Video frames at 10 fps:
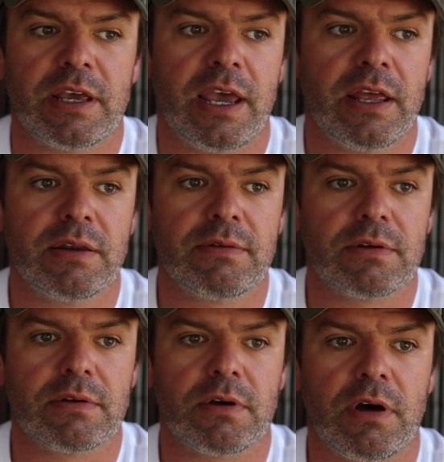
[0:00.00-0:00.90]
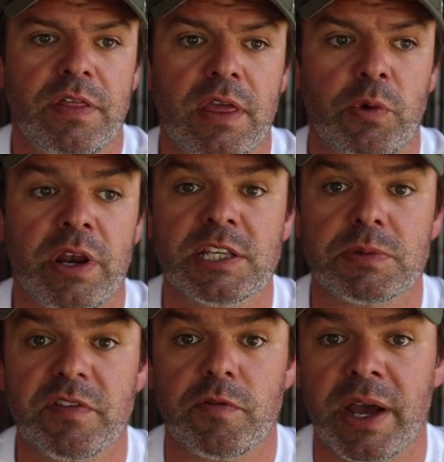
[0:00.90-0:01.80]
And I think we need
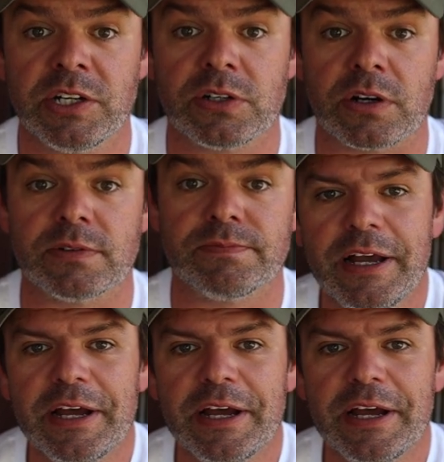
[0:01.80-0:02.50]
some information on it.